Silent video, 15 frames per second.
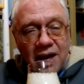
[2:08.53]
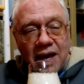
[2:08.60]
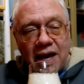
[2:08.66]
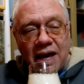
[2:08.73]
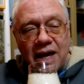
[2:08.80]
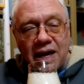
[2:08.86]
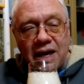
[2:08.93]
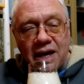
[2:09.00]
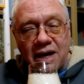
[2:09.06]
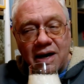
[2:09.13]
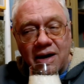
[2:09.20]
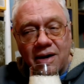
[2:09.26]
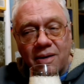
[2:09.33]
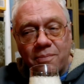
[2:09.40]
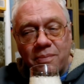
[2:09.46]

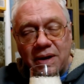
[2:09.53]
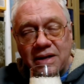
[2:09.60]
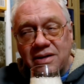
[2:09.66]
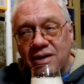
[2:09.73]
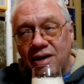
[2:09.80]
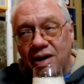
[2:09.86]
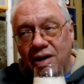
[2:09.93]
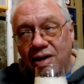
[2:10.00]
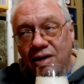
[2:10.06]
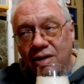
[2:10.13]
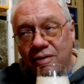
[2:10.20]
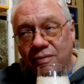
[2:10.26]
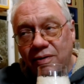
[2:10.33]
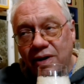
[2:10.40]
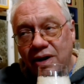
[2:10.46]
A bit
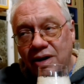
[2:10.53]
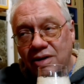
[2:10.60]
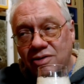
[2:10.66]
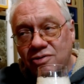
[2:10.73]
of